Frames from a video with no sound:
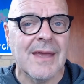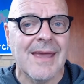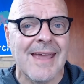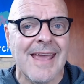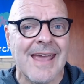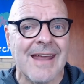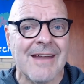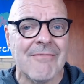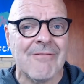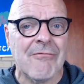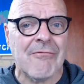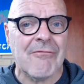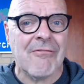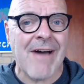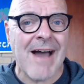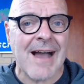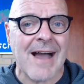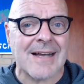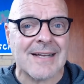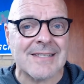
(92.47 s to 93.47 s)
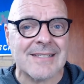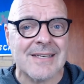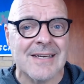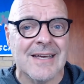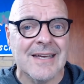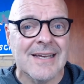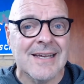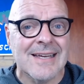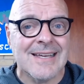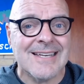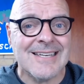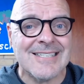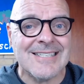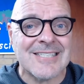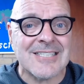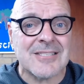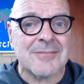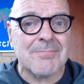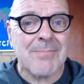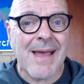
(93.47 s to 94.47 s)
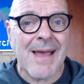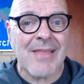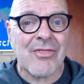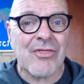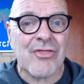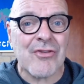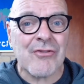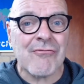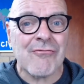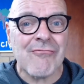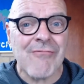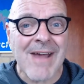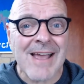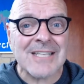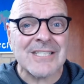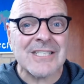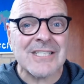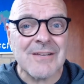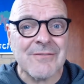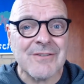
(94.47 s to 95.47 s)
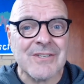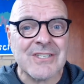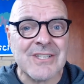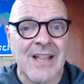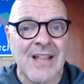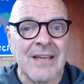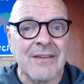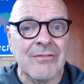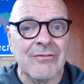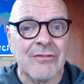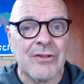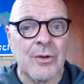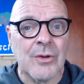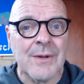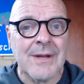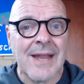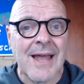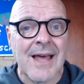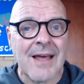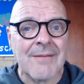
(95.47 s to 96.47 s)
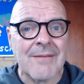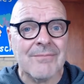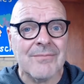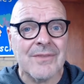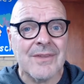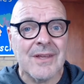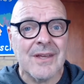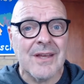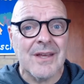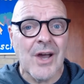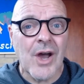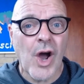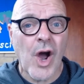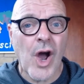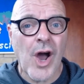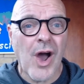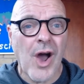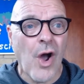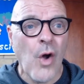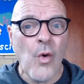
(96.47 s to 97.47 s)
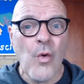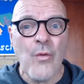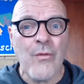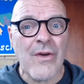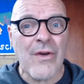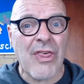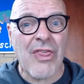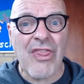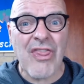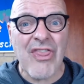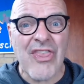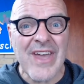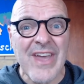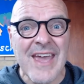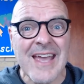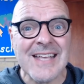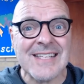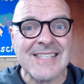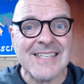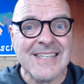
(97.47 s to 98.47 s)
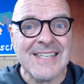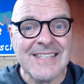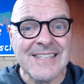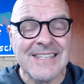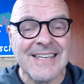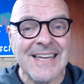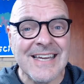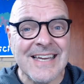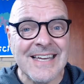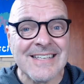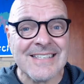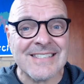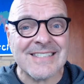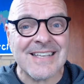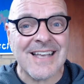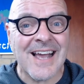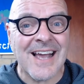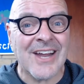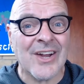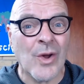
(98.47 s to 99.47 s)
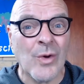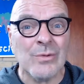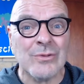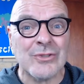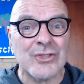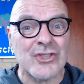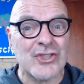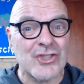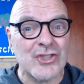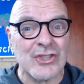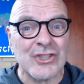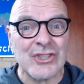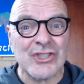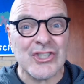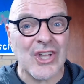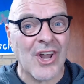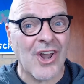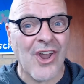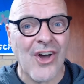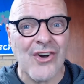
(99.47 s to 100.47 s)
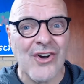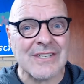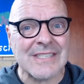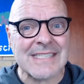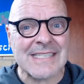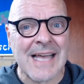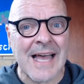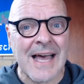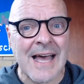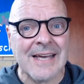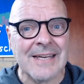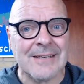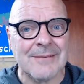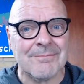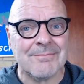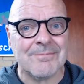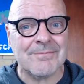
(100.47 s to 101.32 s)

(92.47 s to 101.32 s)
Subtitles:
In fact, he spent the rest of his life doing that. Over 30 years. I know, such a long time.